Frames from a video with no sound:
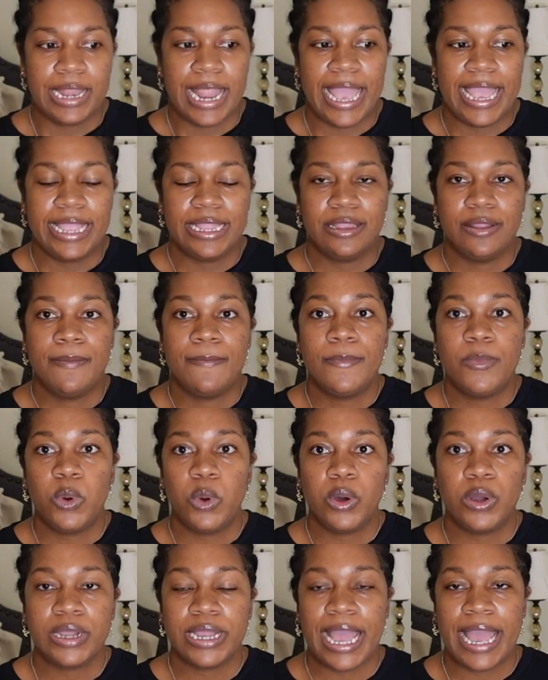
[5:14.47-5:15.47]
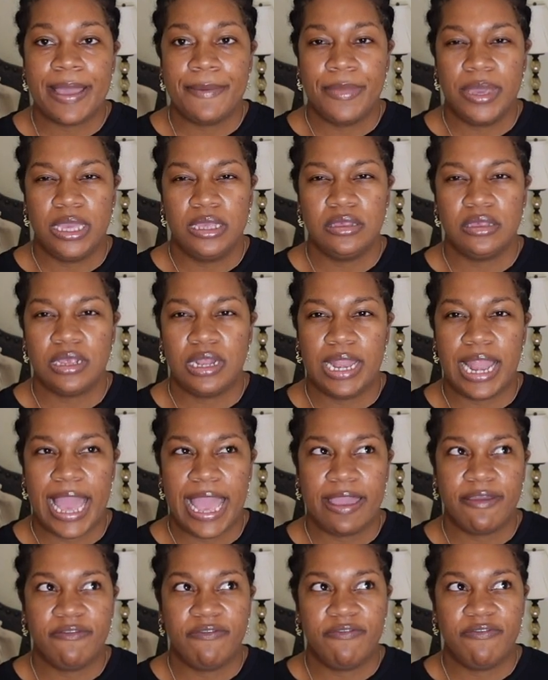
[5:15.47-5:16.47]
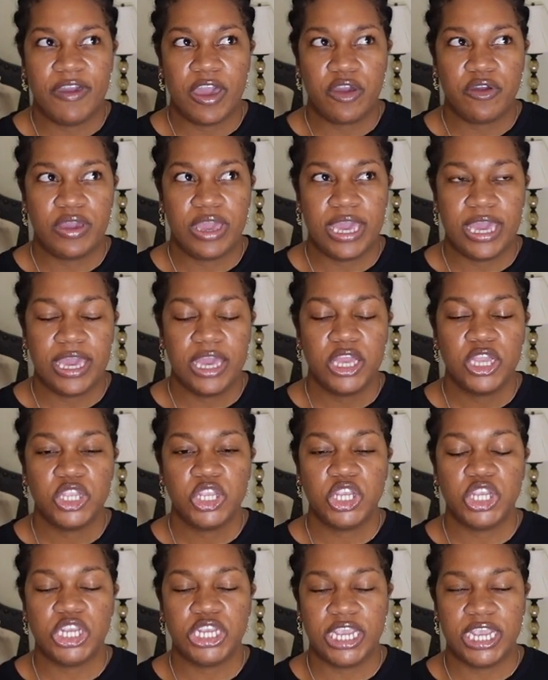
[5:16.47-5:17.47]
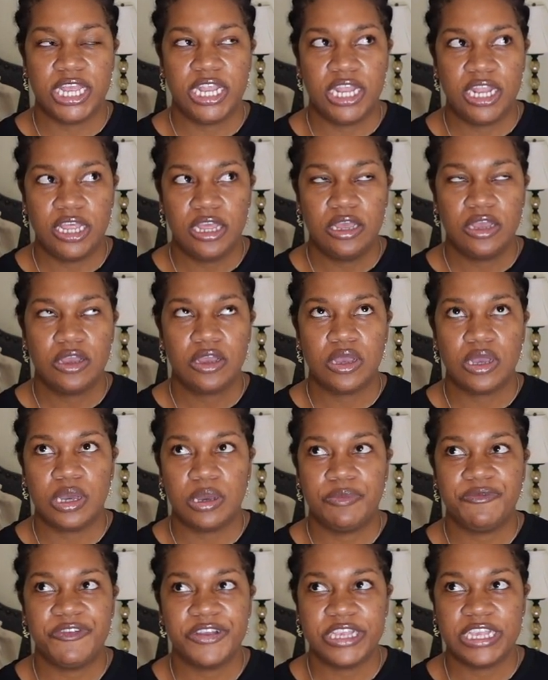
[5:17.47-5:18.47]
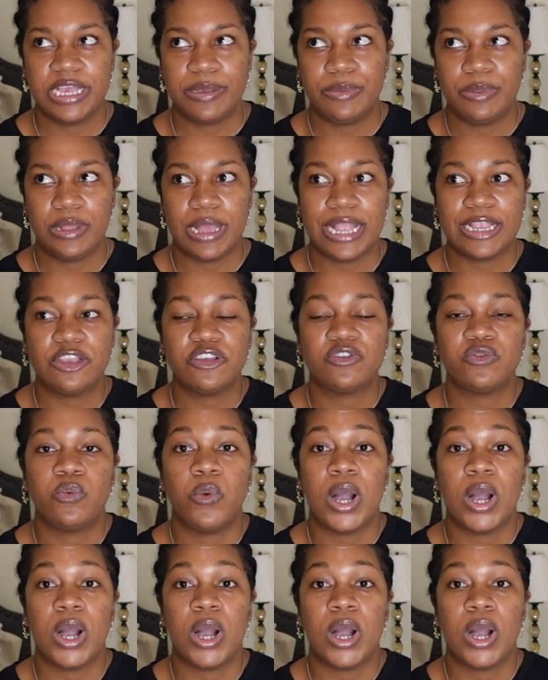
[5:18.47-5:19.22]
like the more I'm into like very chill, comfortable. I just